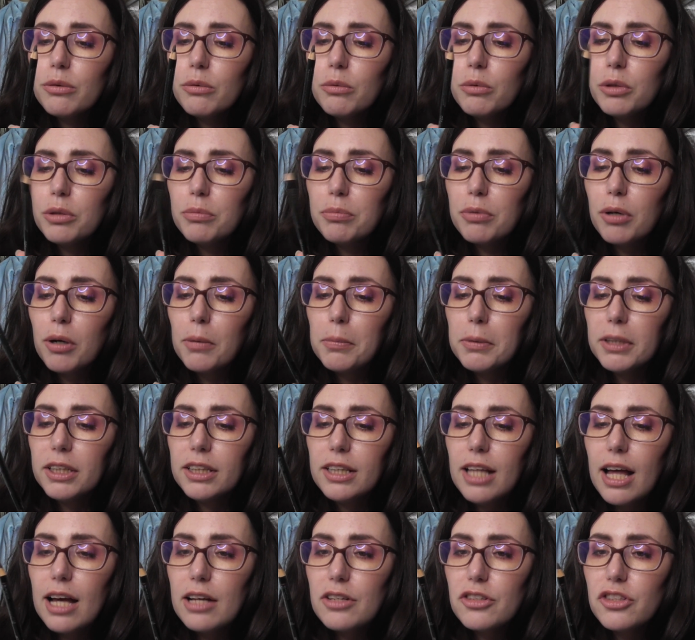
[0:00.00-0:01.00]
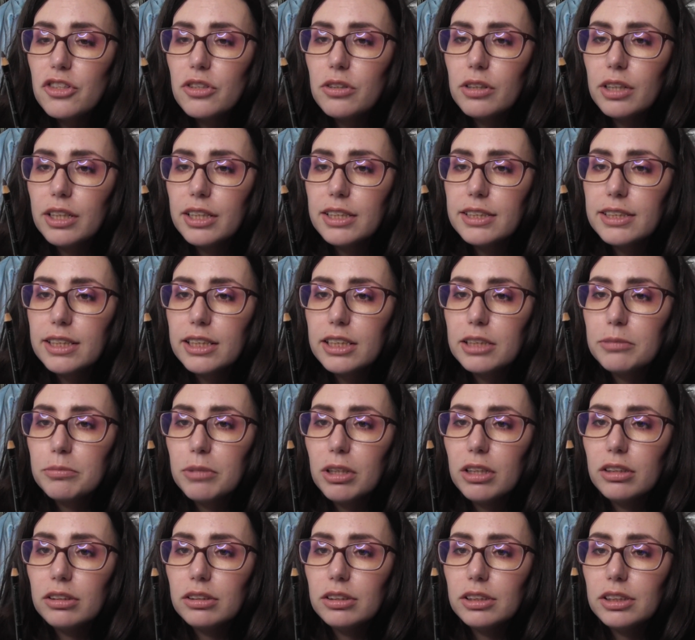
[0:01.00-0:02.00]
would probably last you like 6
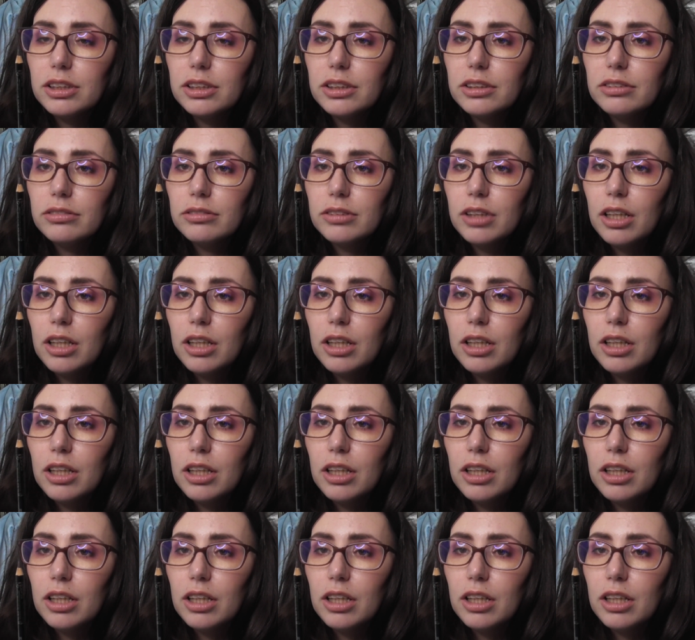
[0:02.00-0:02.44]
months.